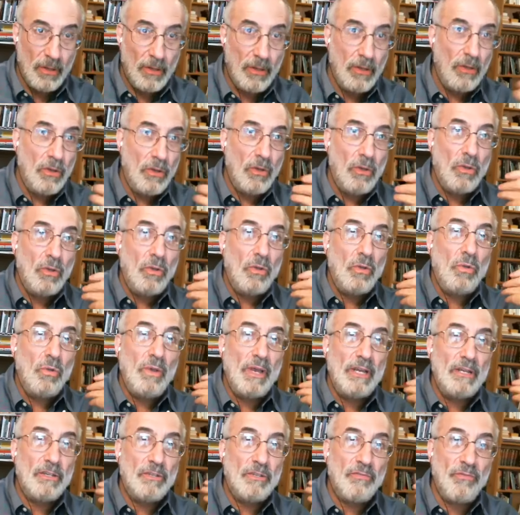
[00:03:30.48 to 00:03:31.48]
Mhm. who
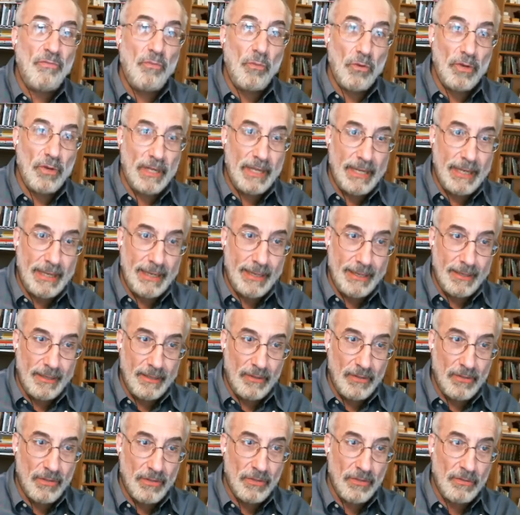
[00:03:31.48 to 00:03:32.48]
has four
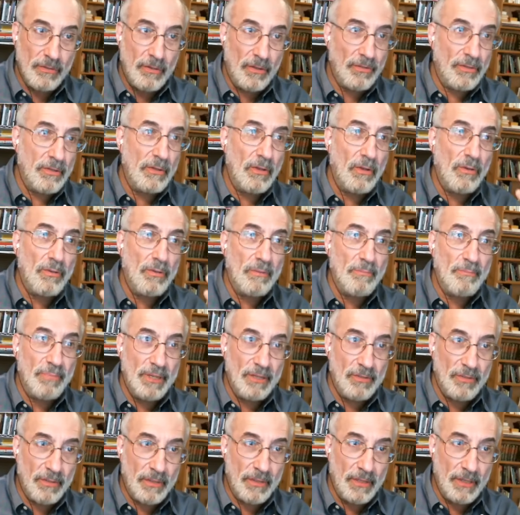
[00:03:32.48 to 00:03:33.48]
kids, doesn't know the
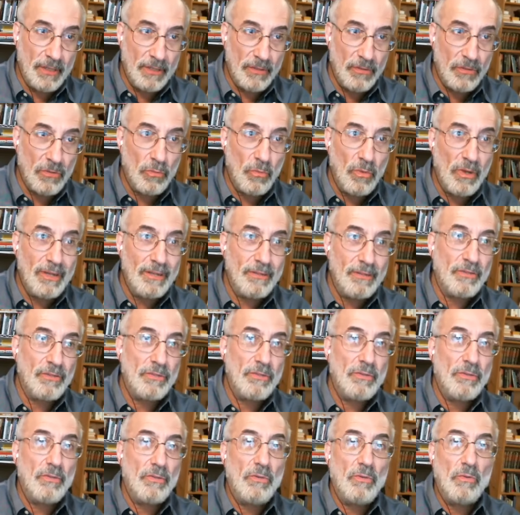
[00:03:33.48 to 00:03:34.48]
business, wants
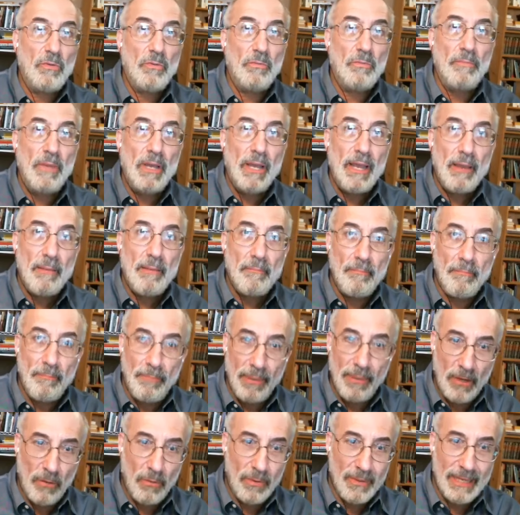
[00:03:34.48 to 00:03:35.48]
to
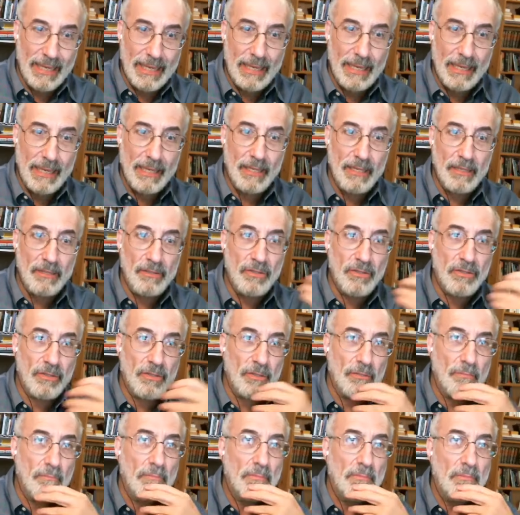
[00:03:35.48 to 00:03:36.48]
be with the
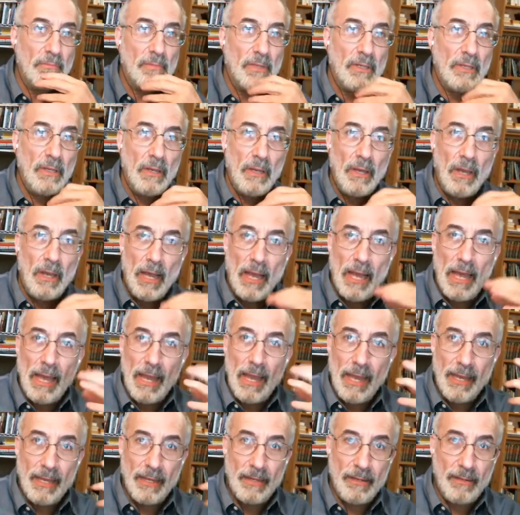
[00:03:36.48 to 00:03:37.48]
kids
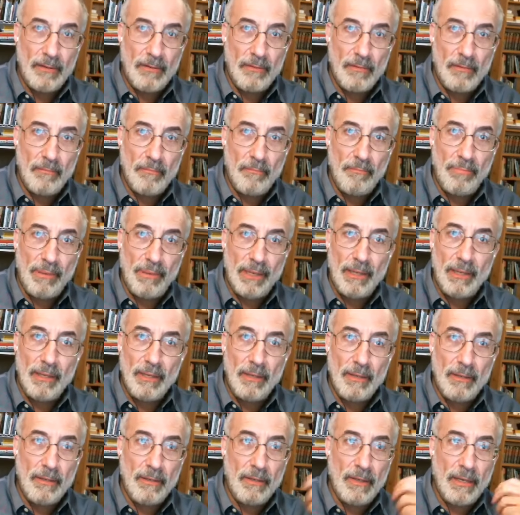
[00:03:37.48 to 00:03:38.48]
and
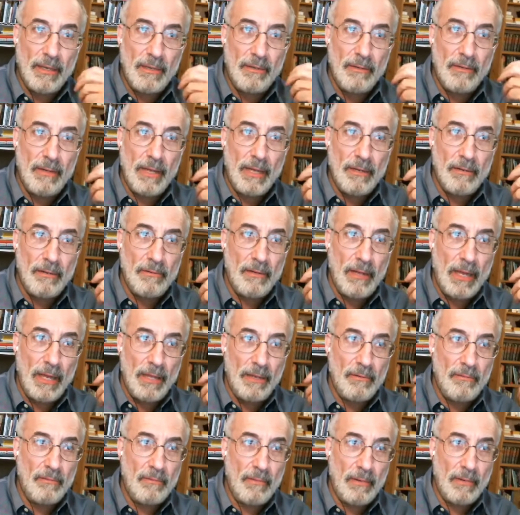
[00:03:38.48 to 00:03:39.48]
be and and
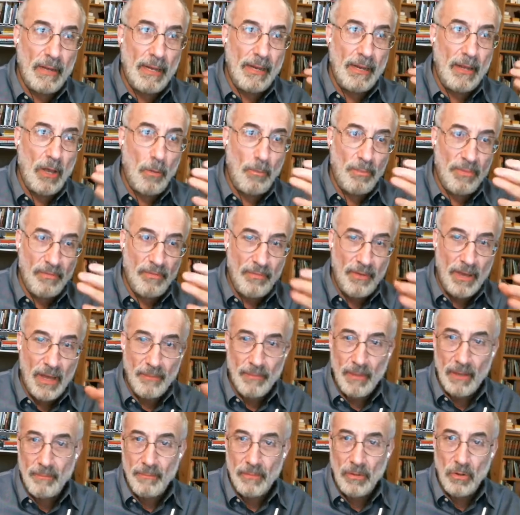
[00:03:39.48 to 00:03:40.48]
and and help the
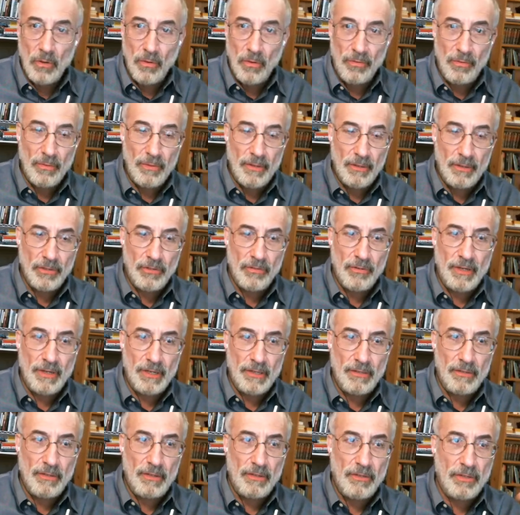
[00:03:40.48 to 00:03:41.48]
family go through this
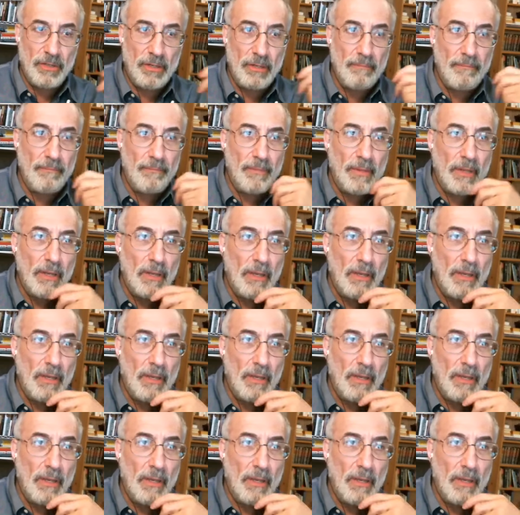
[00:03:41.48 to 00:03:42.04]
transition.